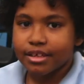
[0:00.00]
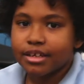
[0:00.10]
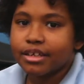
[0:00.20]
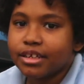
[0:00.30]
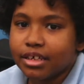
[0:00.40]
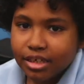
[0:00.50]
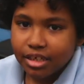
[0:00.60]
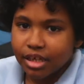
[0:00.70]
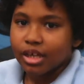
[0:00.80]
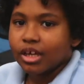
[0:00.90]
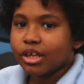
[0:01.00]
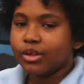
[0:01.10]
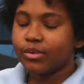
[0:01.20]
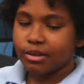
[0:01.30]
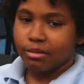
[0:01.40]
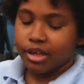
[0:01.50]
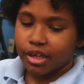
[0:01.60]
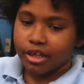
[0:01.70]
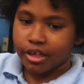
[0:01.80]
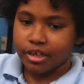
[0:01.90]
then you want to plug
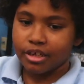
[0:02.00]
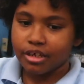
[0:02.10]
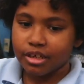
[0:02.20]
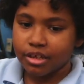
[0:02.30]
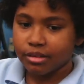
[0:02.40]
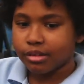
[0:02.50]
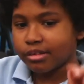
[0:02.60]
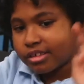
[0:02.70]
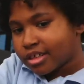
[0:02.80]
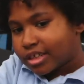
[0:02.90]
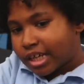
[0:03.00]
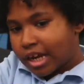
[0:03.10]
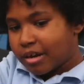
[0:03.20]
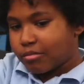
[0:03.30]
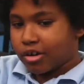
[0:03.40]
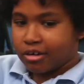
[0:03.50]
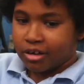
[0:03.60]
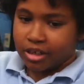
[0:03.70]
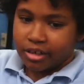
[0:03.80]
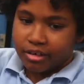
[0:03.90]
it in, turn the camera
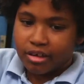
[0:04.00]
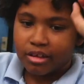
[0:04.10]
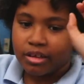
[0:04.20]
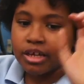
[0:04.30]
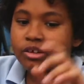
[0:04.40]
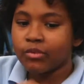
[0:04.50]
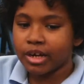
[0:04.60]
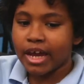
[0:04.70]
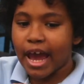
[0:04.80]
on. Then you want